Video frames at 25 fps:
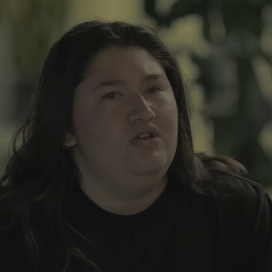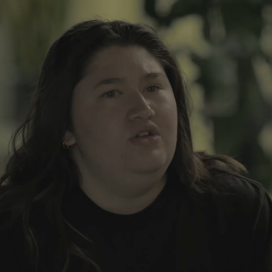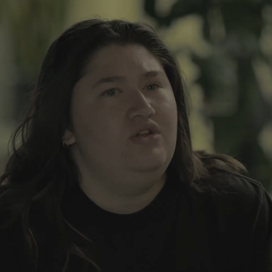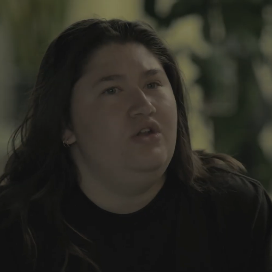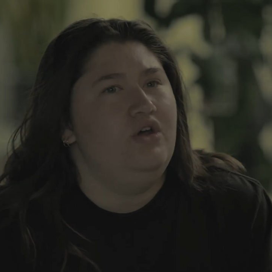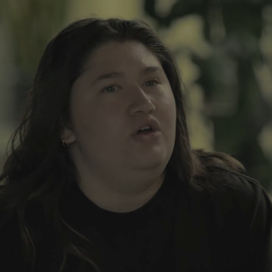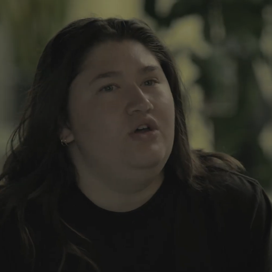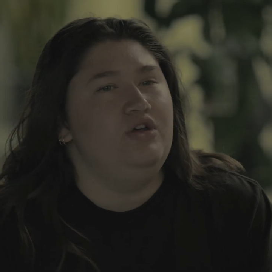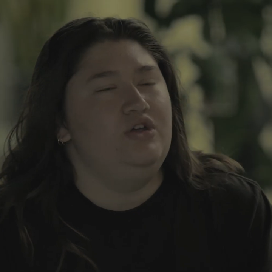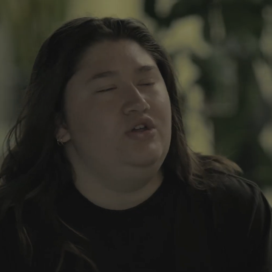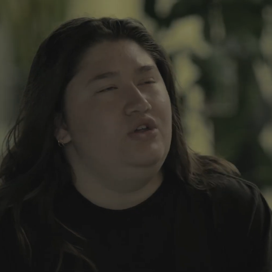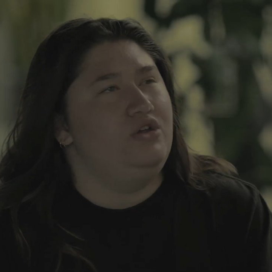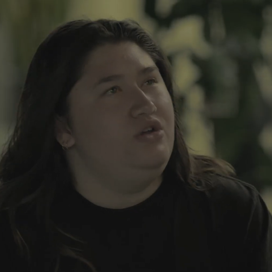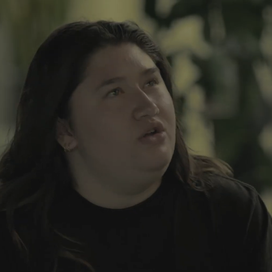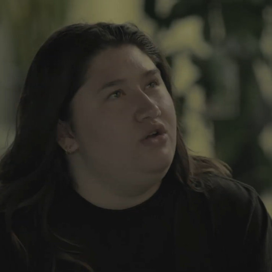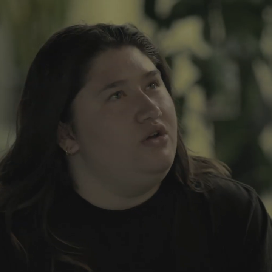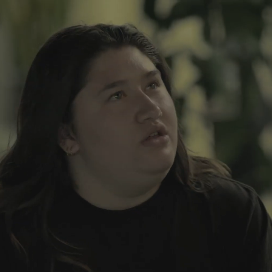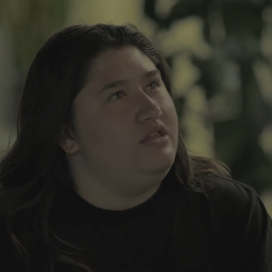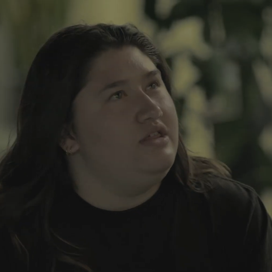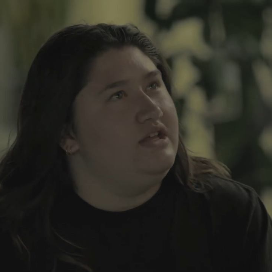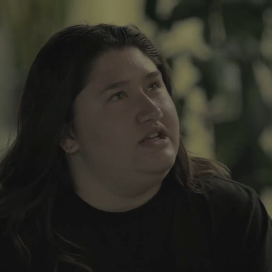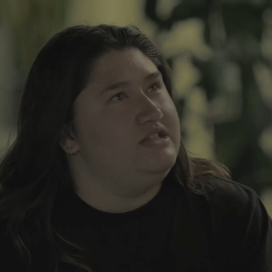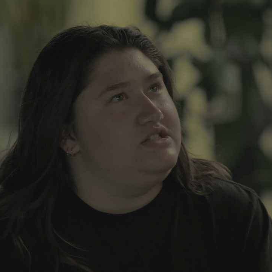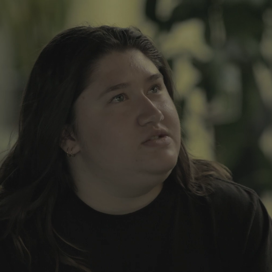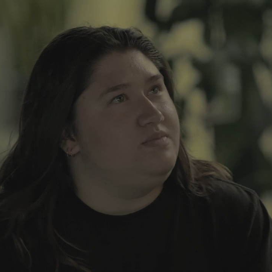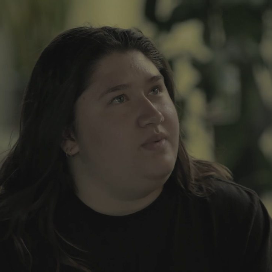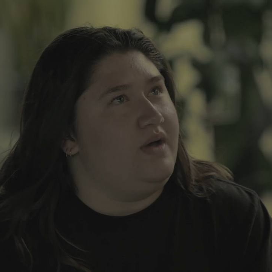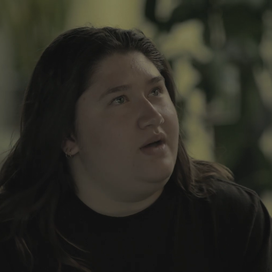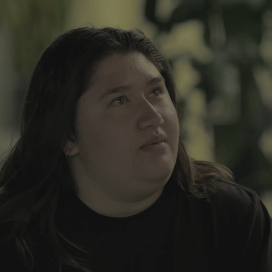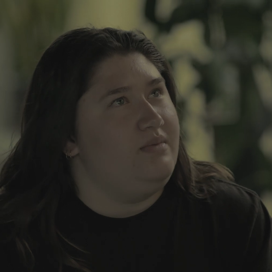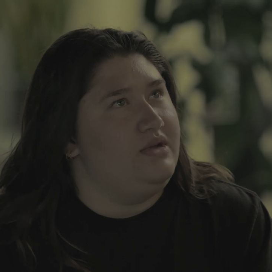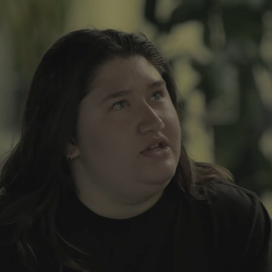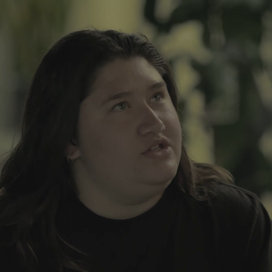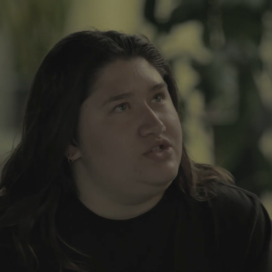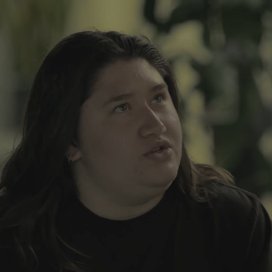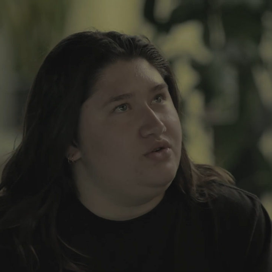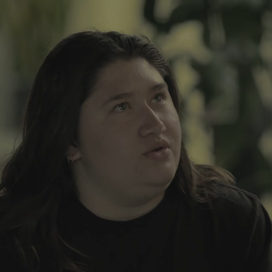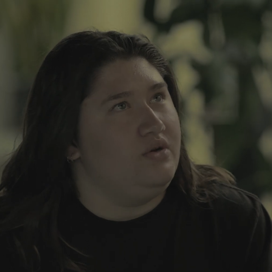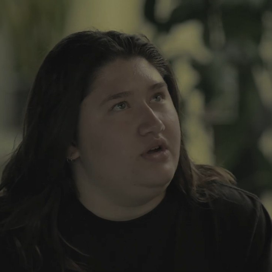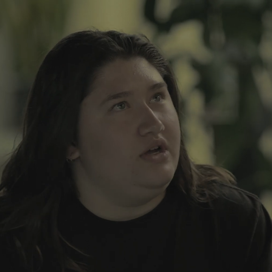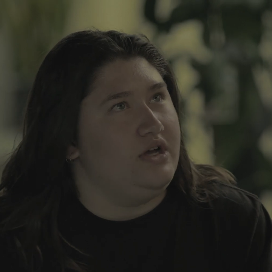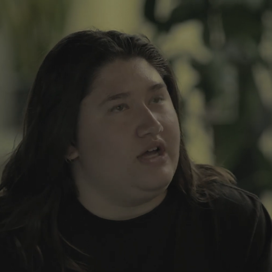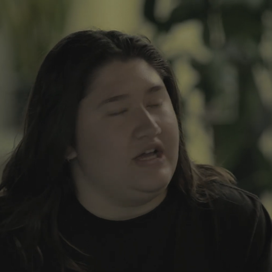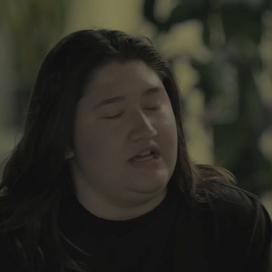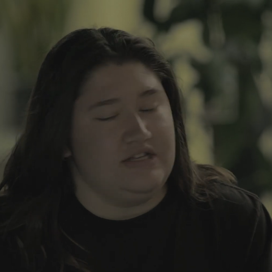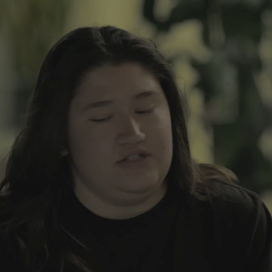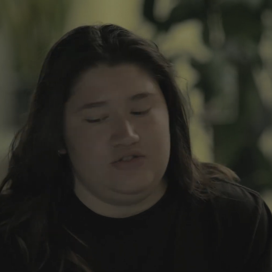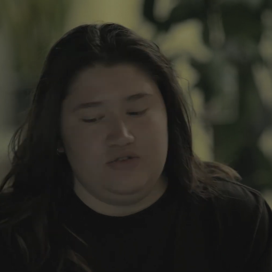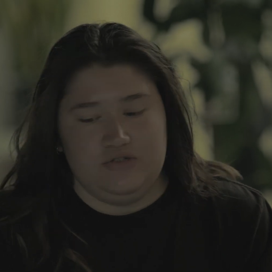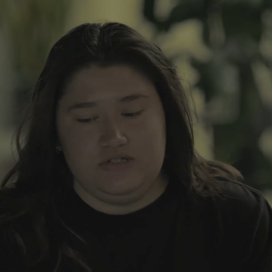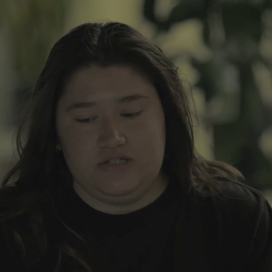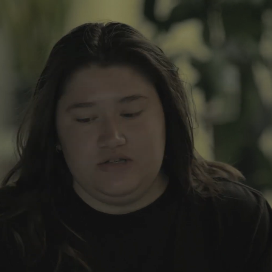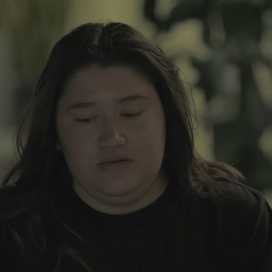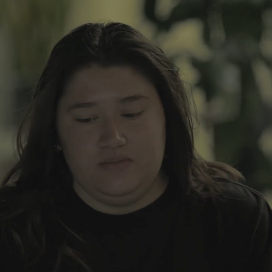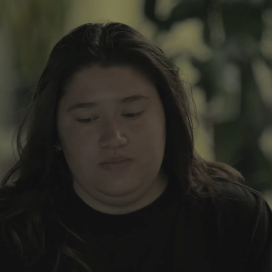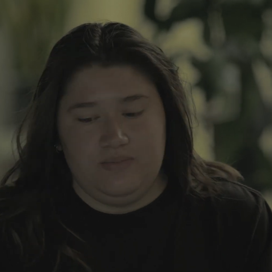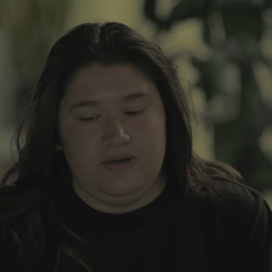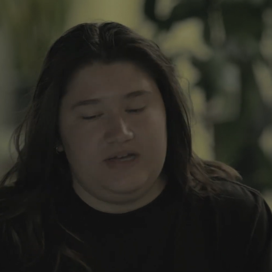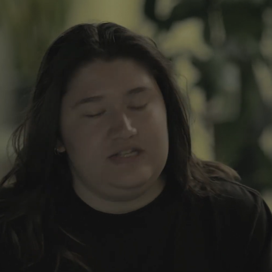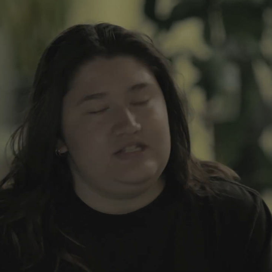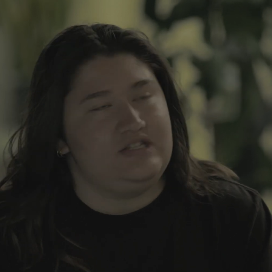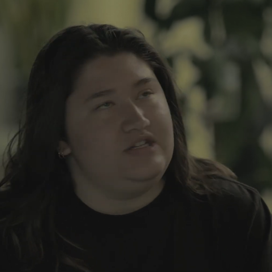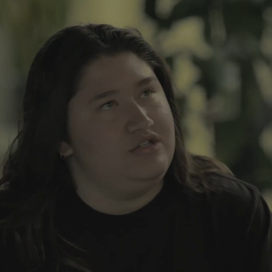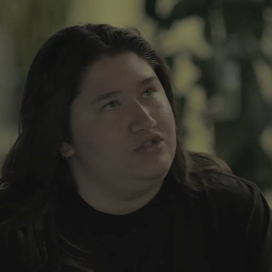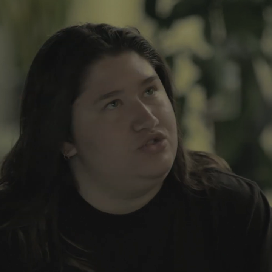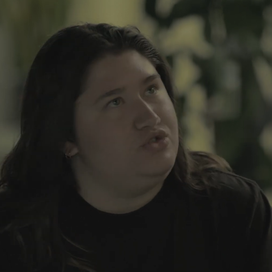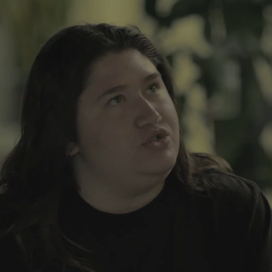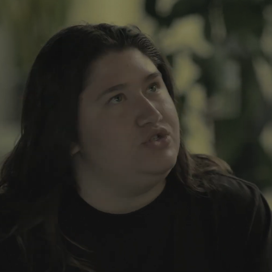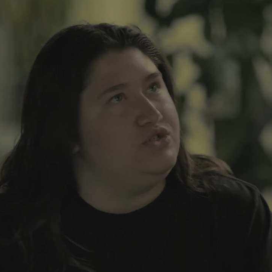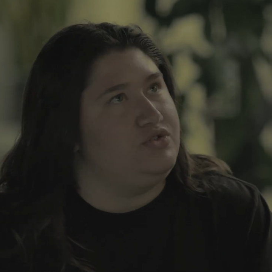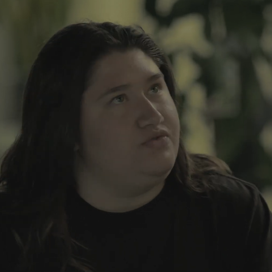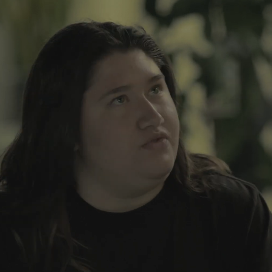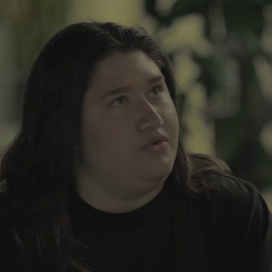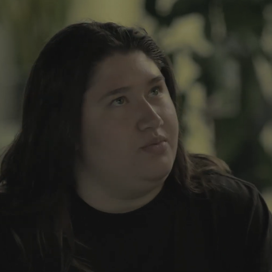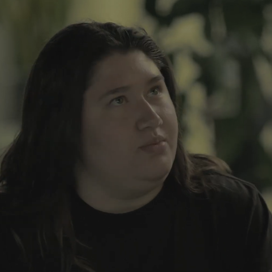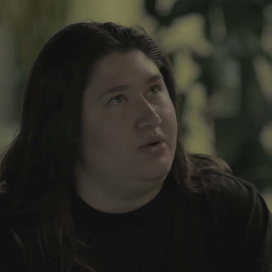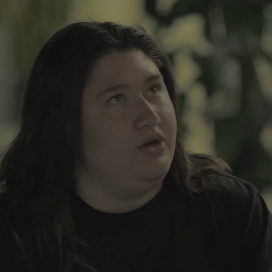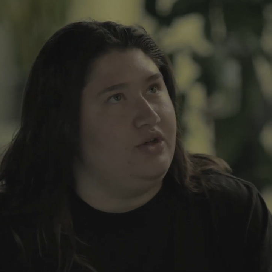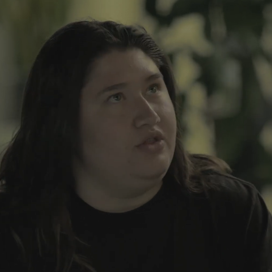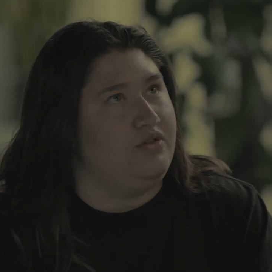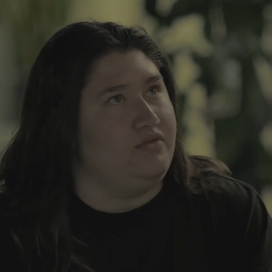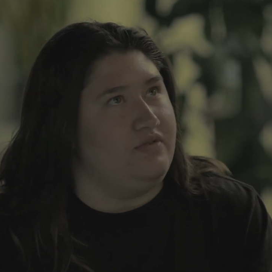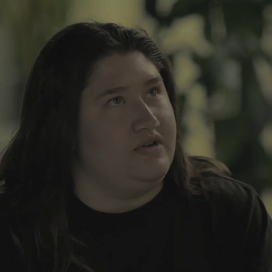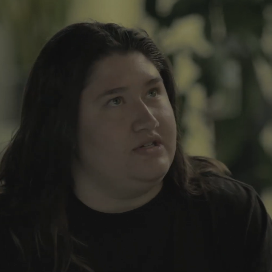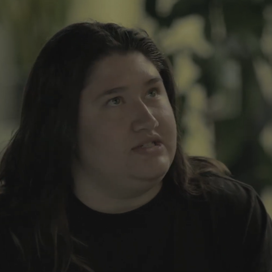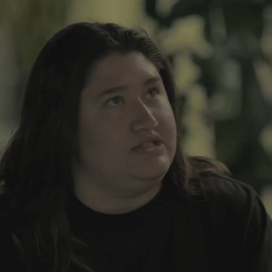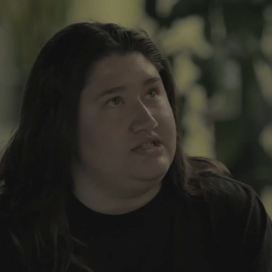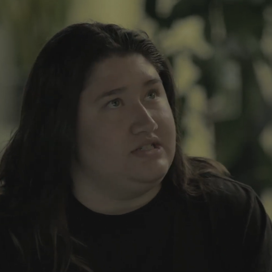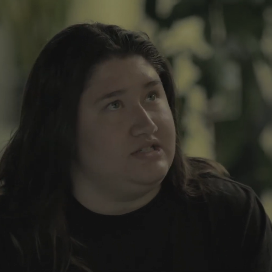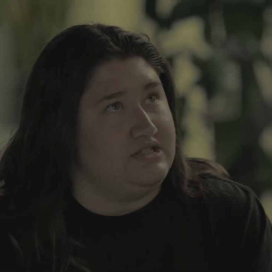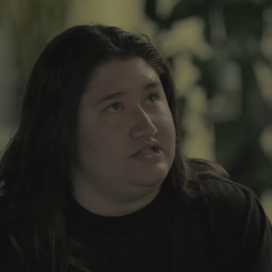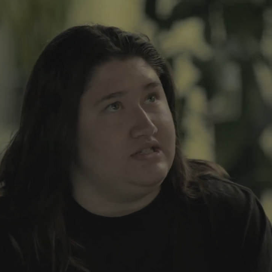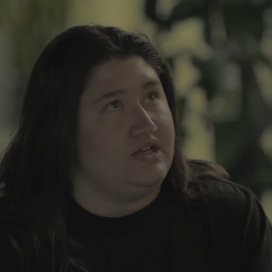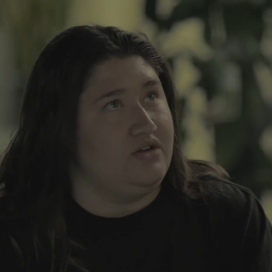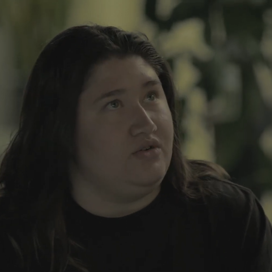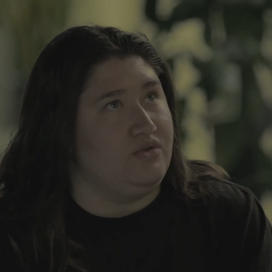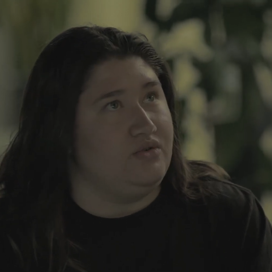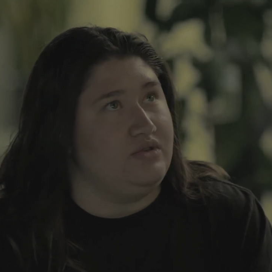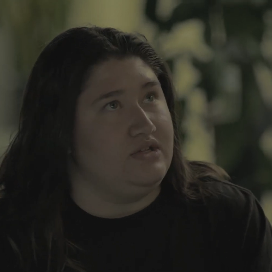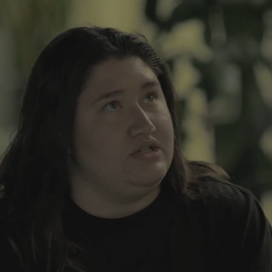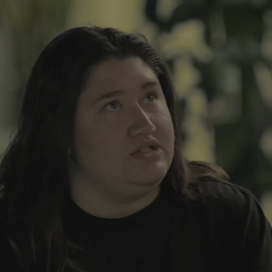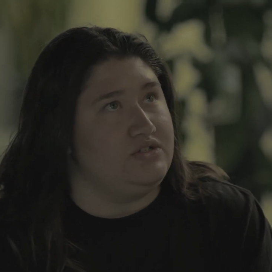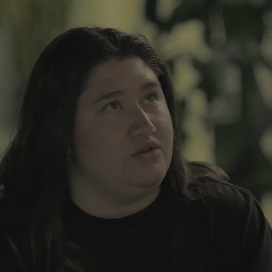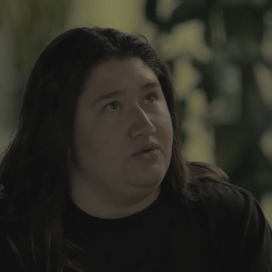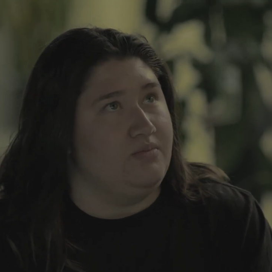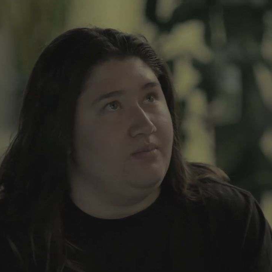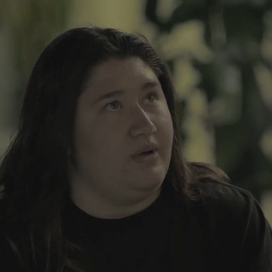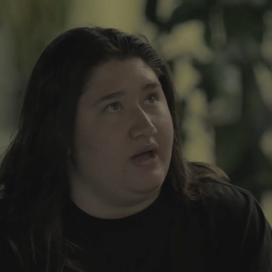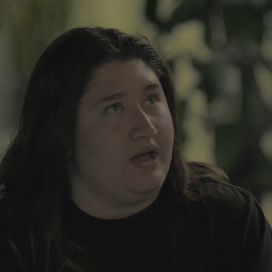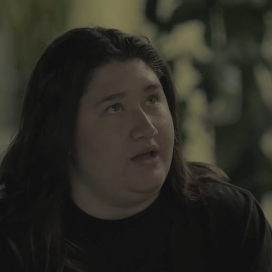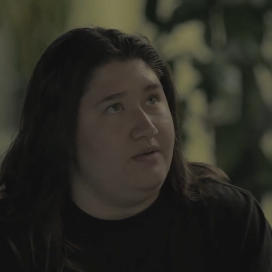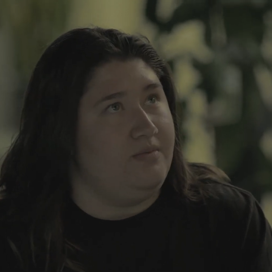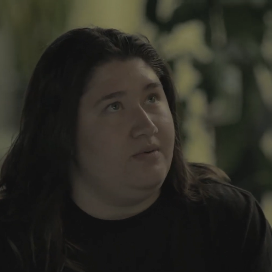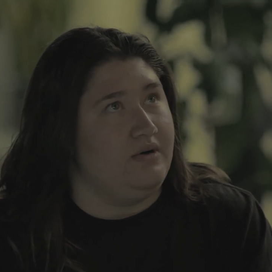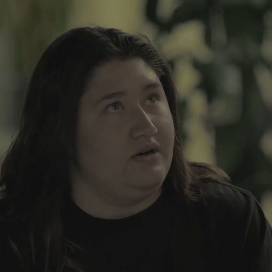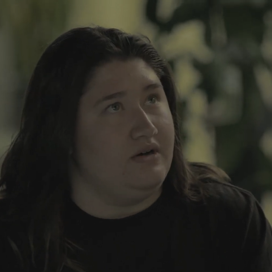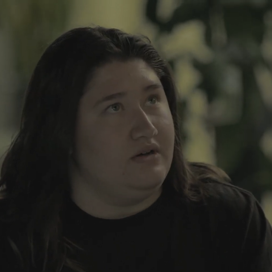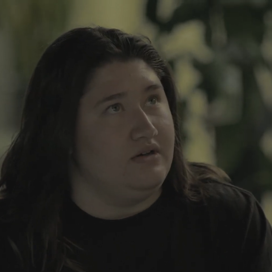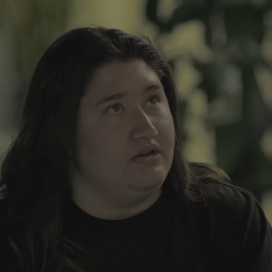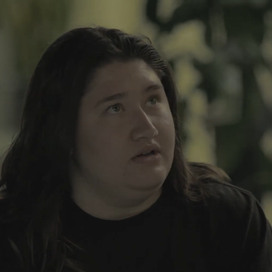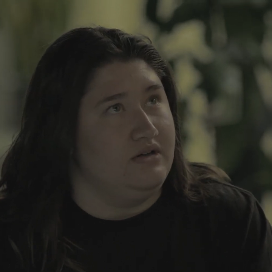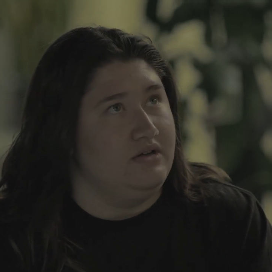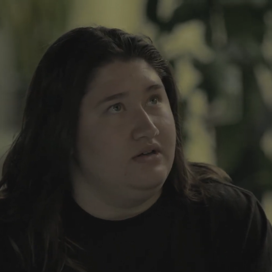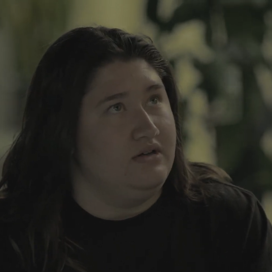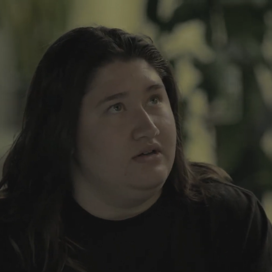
No, you know things about me too, okay? So it's in the best interest for both of us to settle this on paper.